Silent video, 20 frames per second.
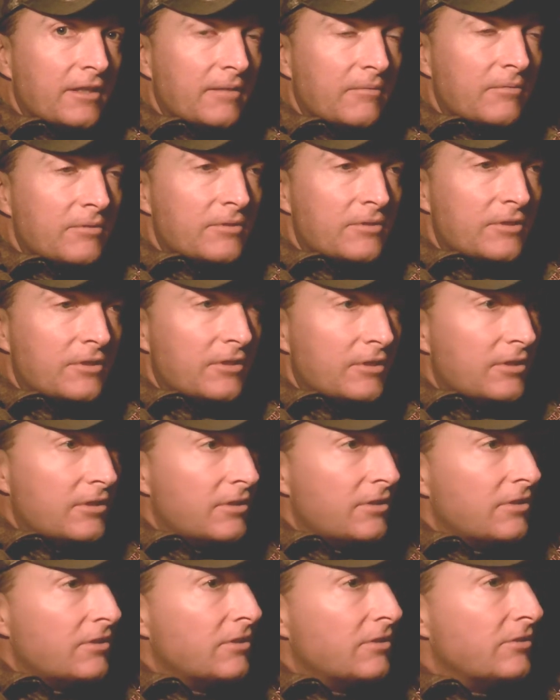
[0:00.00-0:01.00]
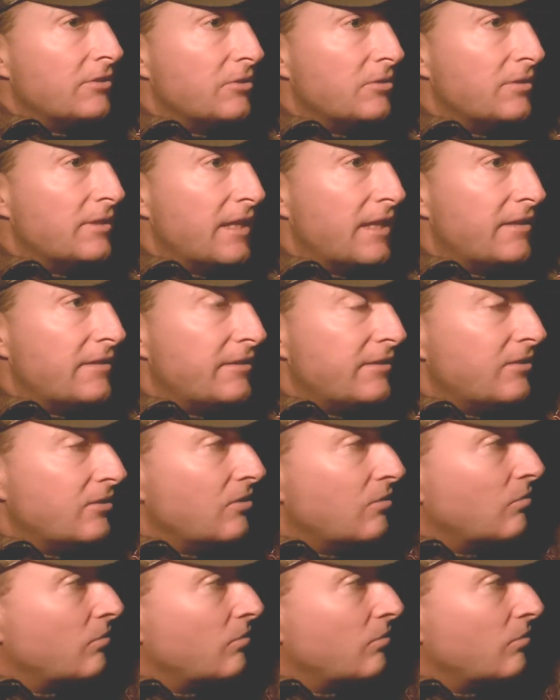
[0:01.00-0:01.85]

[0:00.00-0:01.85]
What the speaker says: He was doing that deal